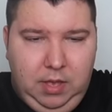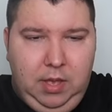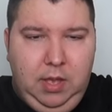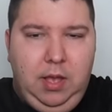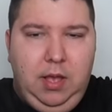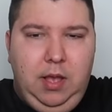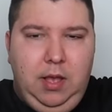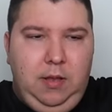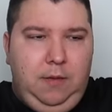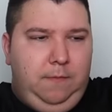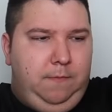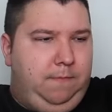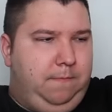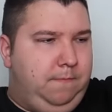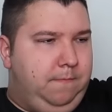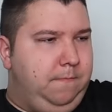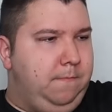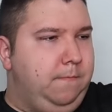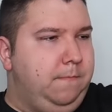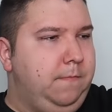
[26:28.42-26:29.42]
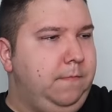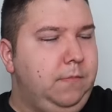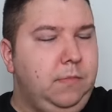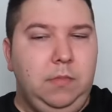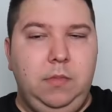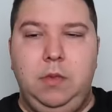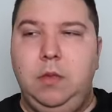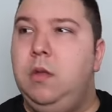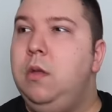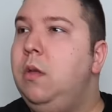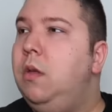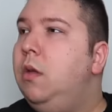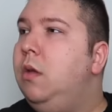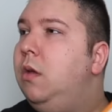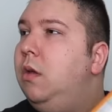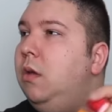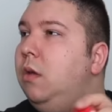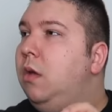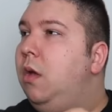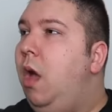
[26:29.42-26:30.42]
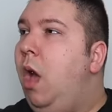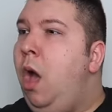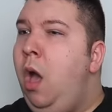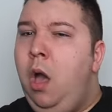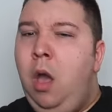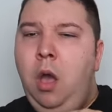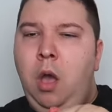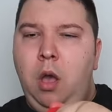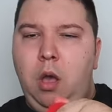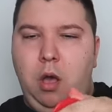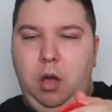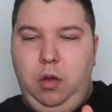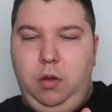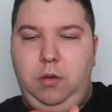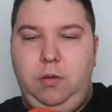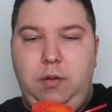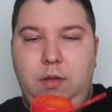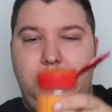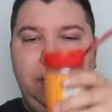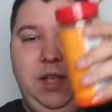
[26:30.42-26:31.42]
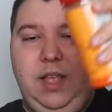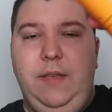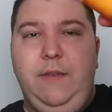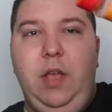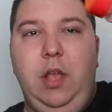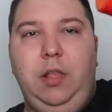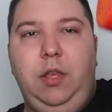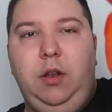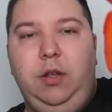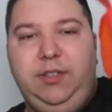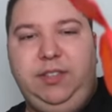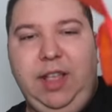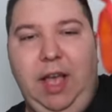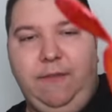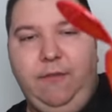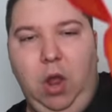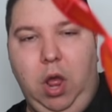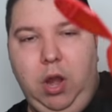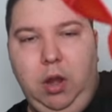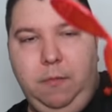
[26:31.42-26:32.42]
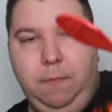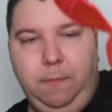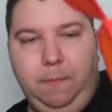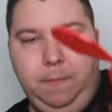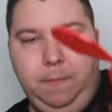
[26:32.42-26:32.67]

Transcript: It's a very pretty one. Oh, give it a little saffron.